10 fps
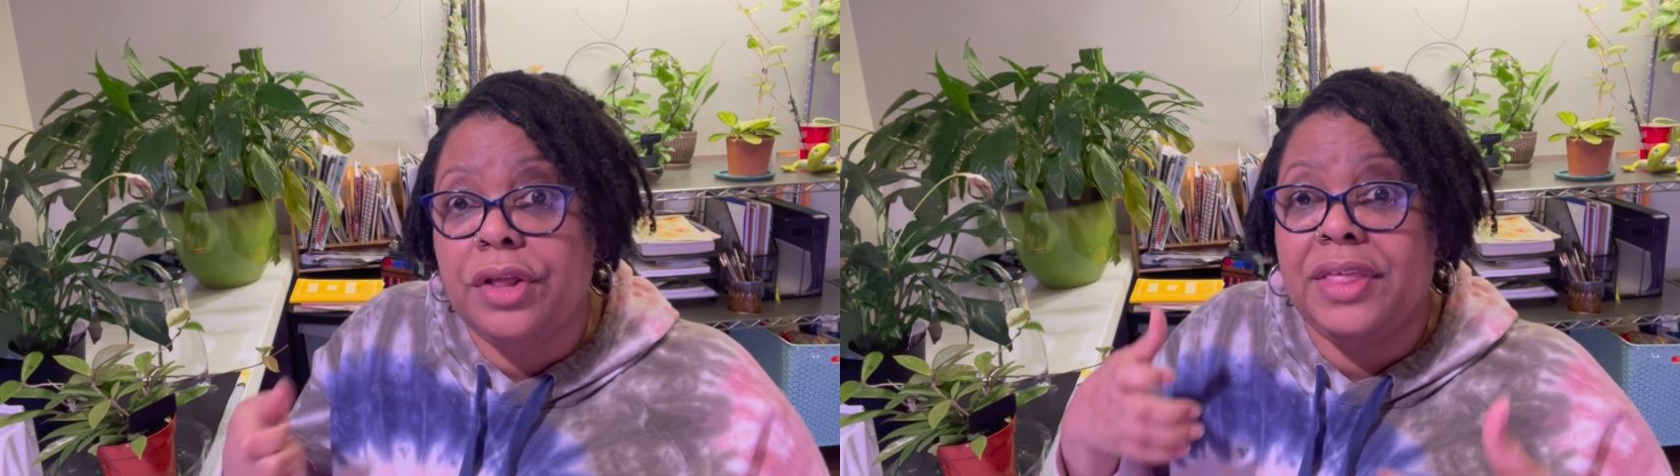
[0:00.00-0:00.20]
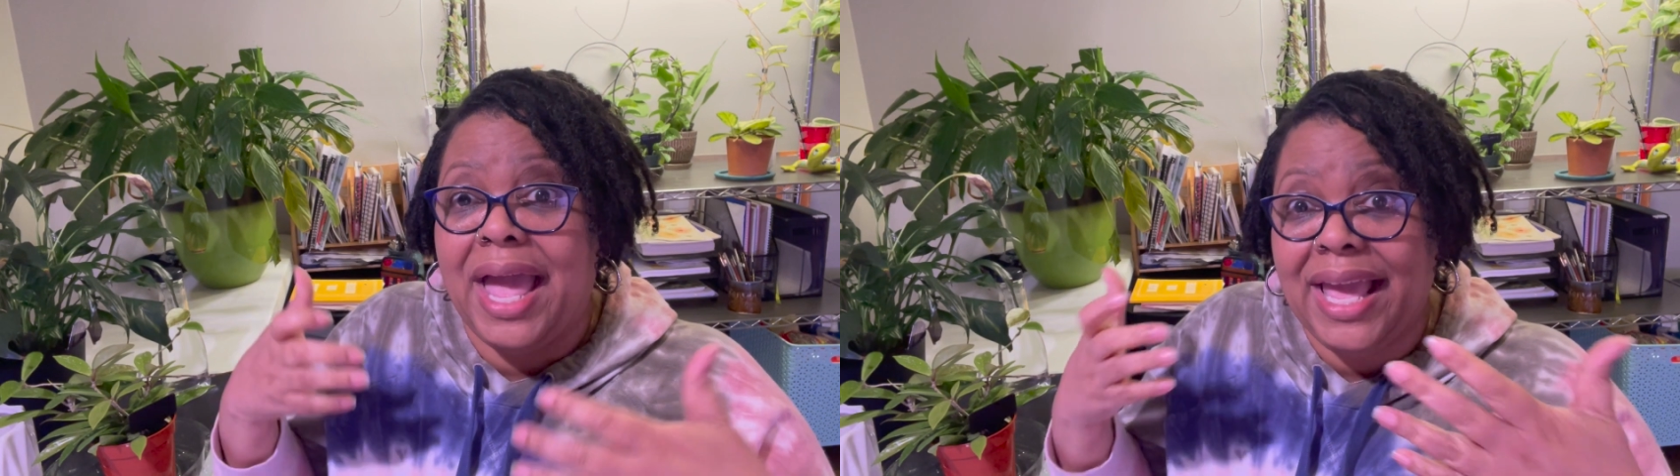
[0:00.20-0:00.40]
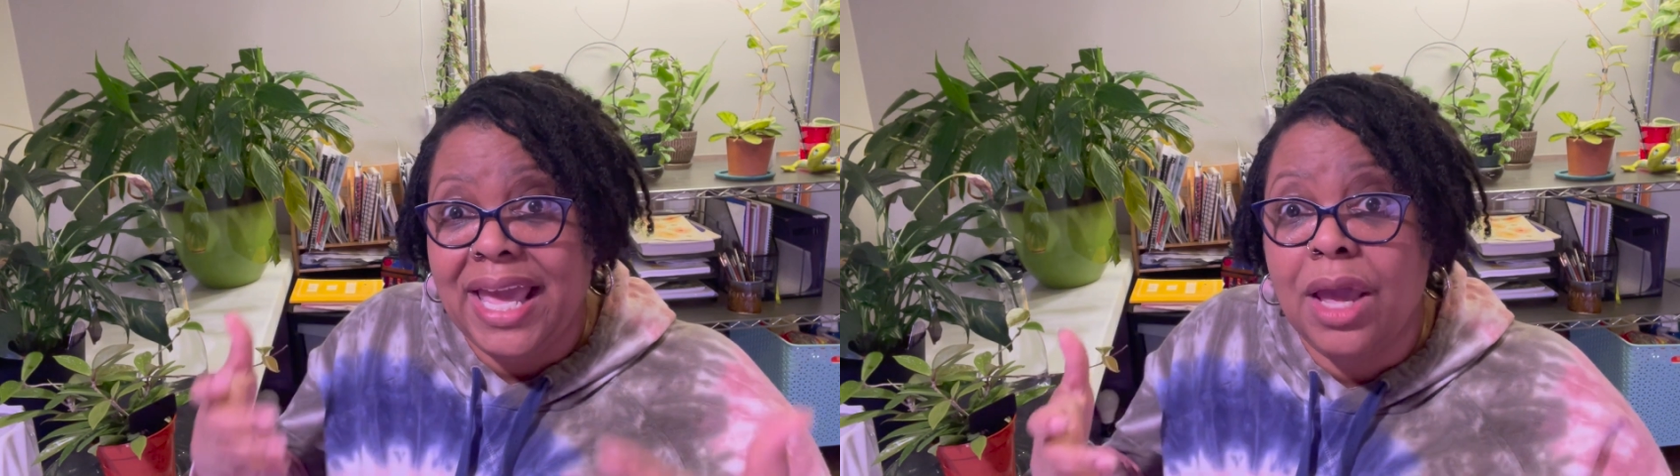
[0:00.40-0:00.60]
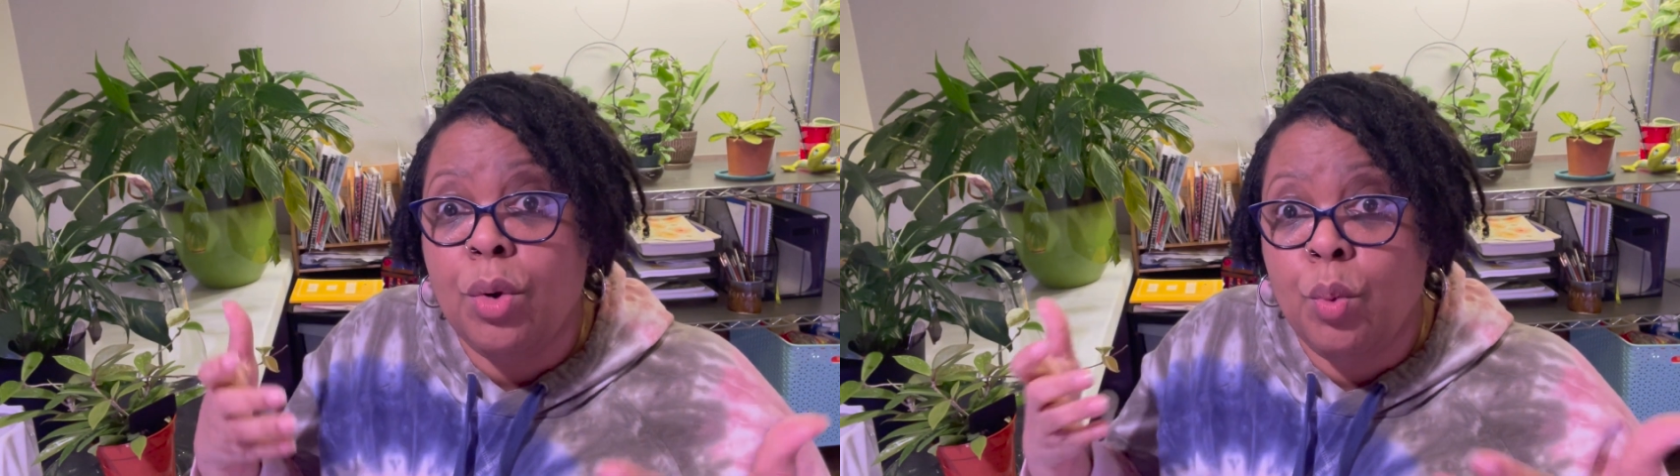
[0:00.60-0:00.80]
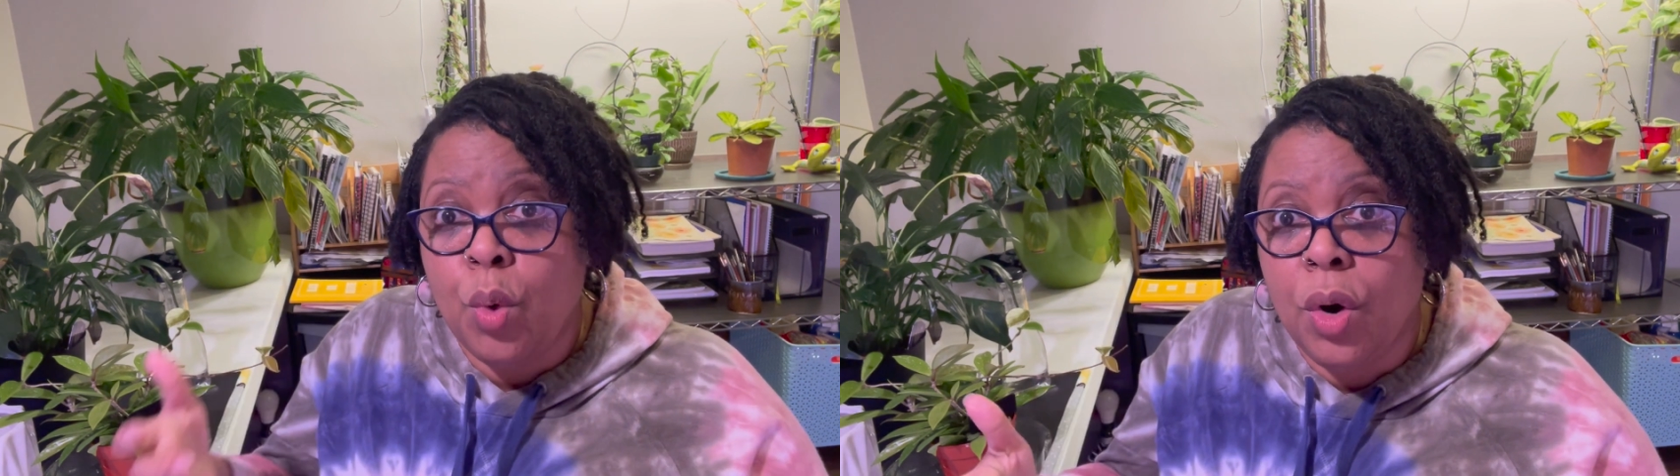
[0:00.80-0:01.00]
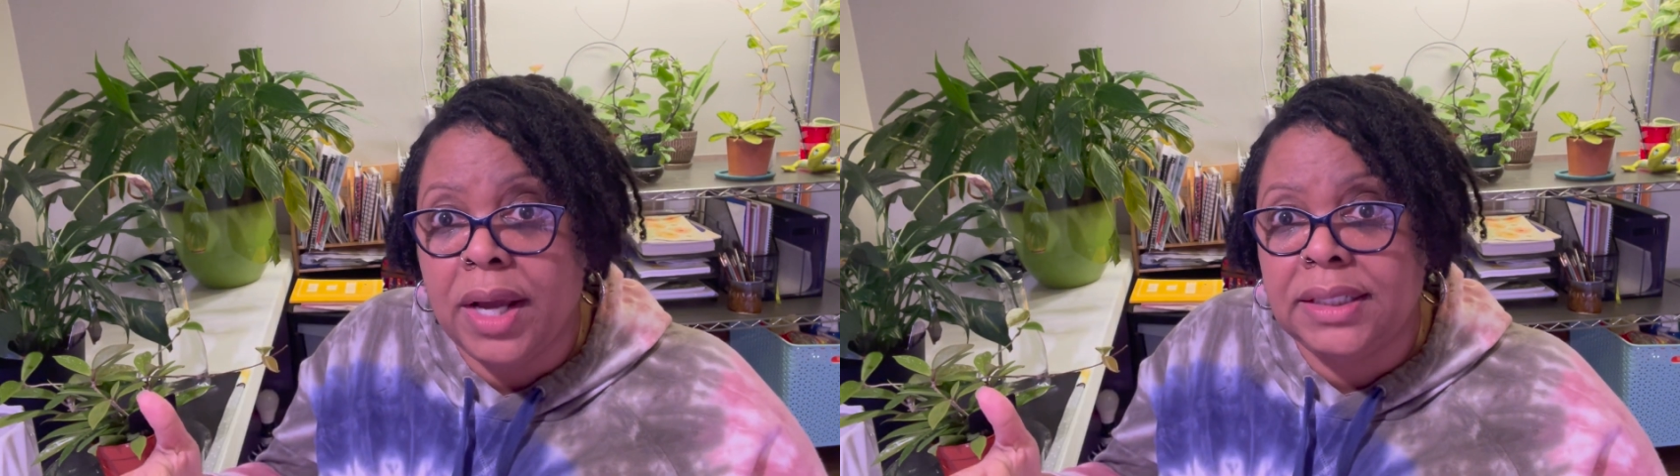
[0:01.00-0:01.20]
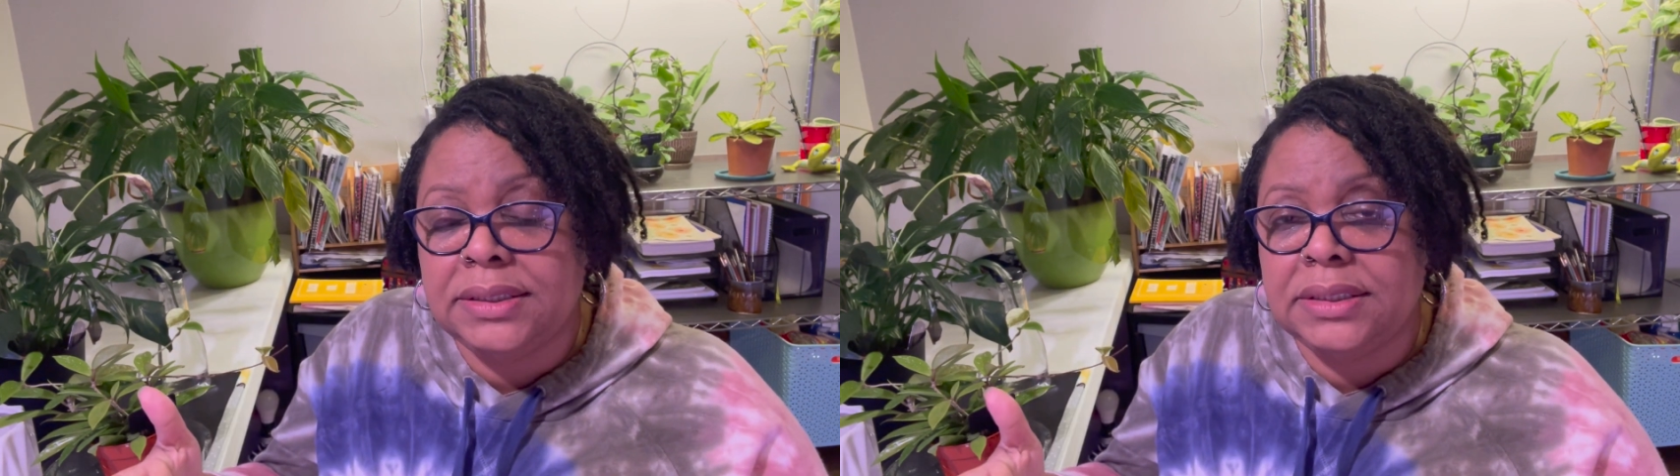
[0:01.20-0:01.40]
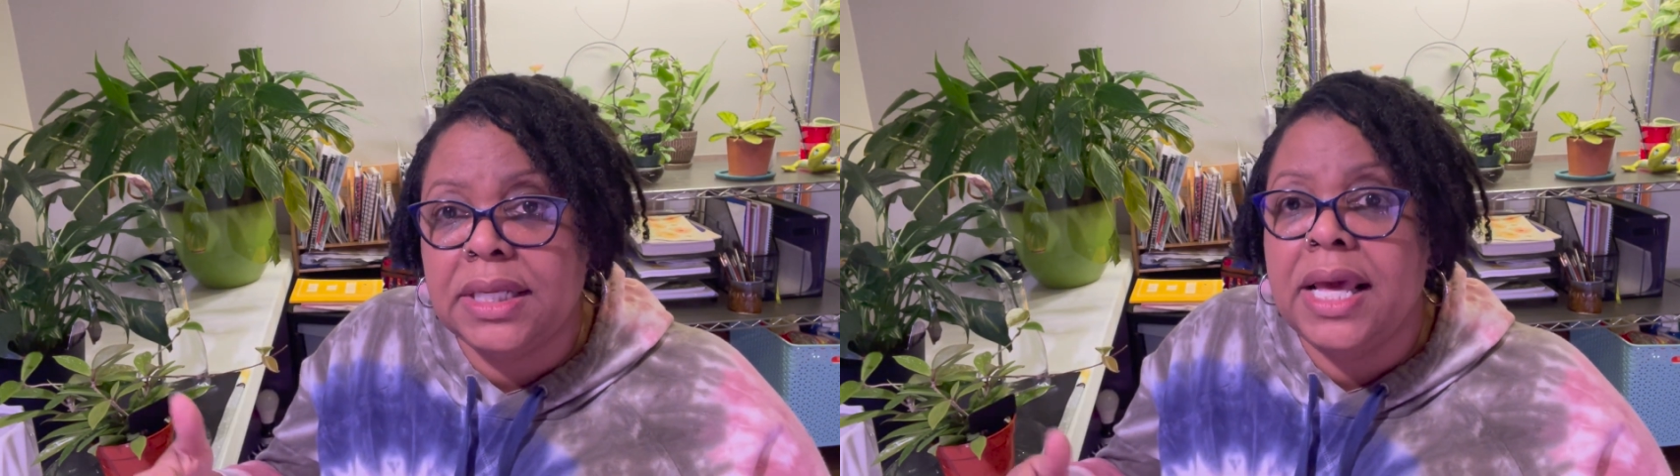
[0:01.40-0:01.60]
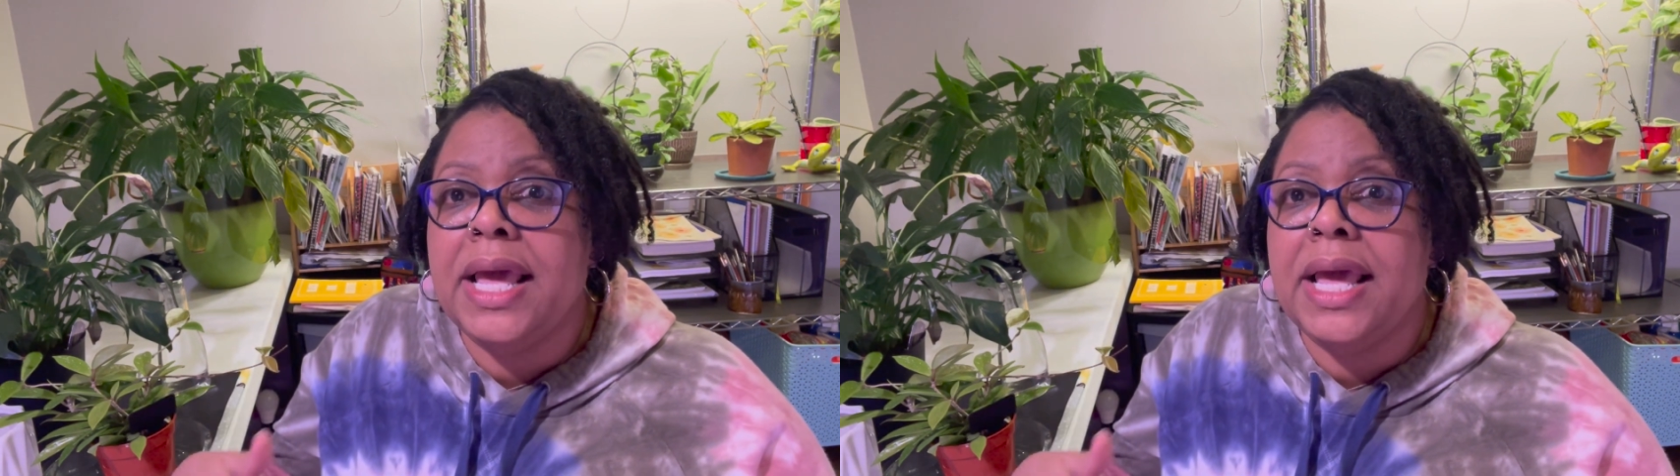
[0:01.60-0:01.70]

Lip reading: that it wants